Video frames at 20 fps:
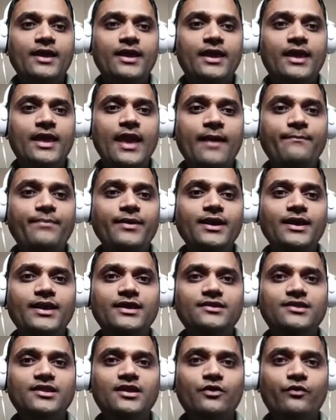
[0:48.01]
Kb
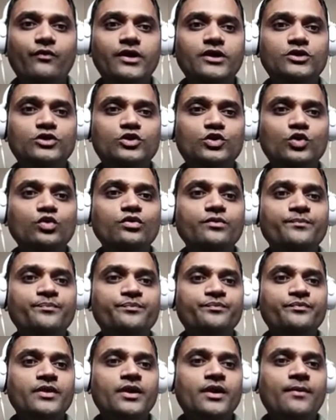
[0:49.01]
is equal to
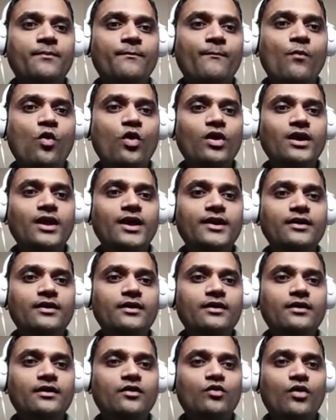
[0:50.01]

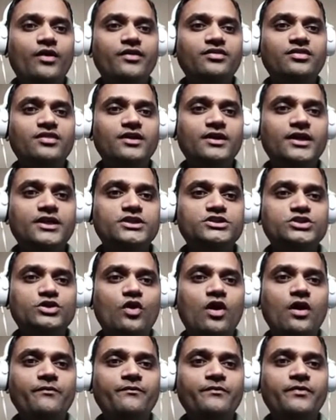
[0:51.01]
molar concentration of